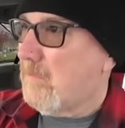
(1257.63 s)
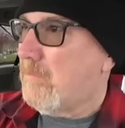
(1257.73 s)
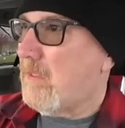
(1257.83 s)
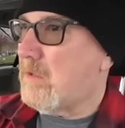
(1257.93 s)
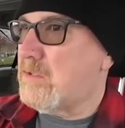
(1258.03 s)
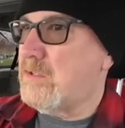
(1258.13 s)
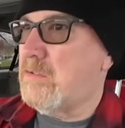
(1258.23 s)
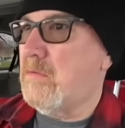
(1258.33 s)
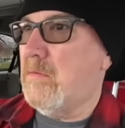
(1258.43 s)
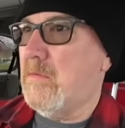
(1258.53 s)
and the
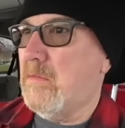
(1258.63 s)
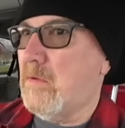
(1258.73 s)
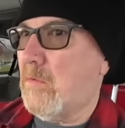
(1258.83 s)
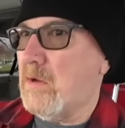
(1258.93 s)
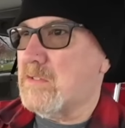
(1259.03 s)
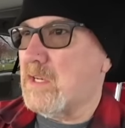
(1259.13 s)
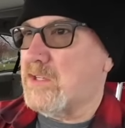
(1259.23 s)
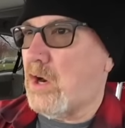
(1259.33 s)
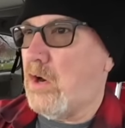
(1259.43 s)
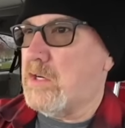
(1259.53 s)
the ones that
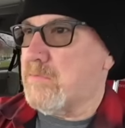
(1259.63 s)
charge